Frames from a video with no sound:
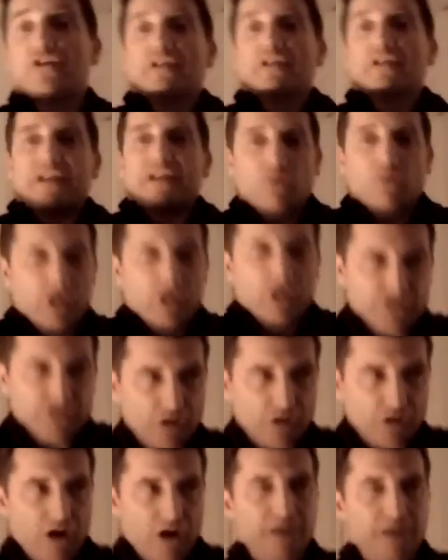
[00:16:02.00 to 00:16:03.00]
They cross their
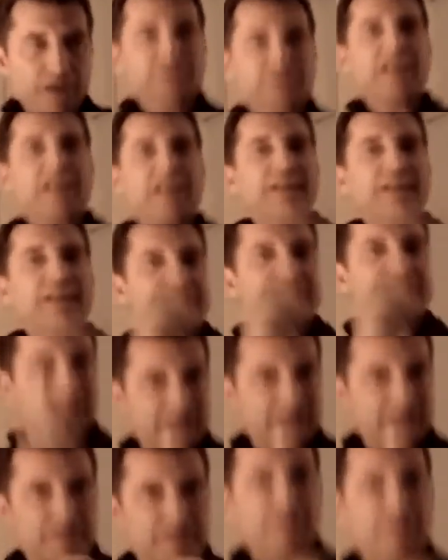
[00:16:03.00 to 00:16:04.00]
arms and they say, "Let
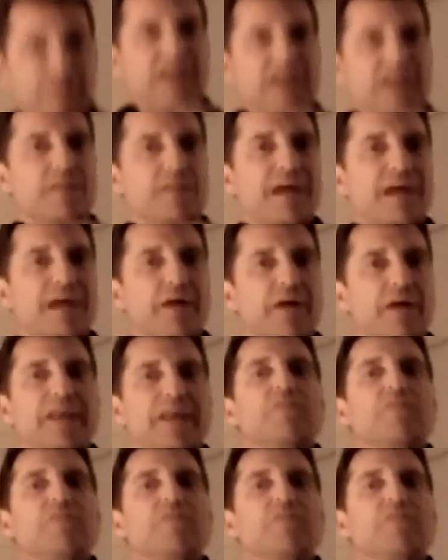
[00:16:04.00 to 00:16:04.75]
me think about it."